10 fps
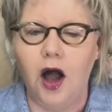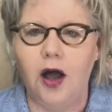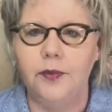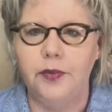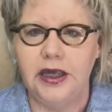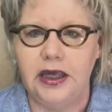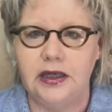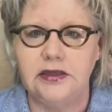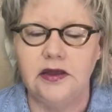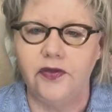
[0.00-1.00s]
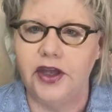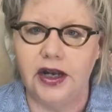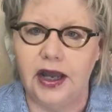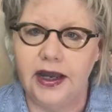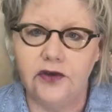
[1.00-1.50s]
on beads than
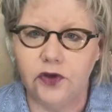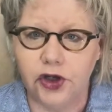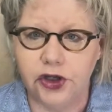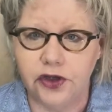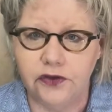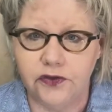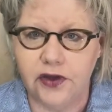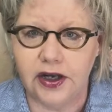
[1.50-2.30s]
I ever could have if